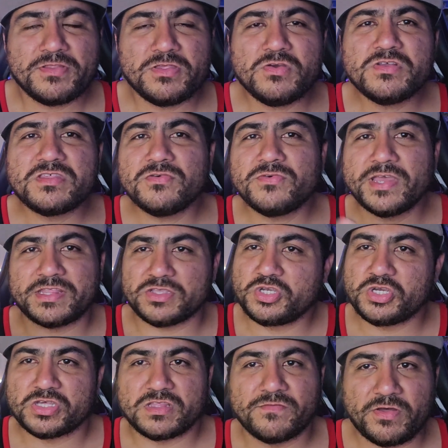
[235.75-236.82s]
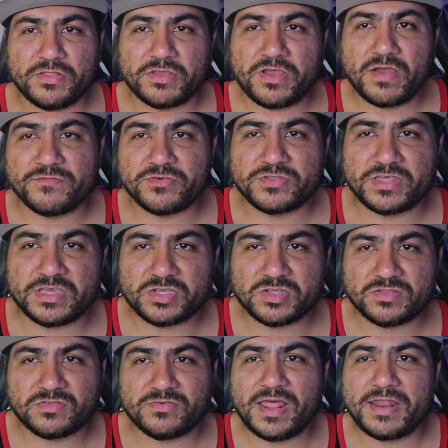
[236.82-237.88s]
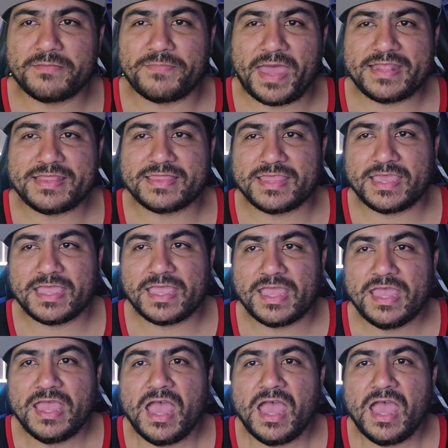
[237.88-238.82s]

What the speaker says: But you can still get the gist of all the conversations, so not a bad thing.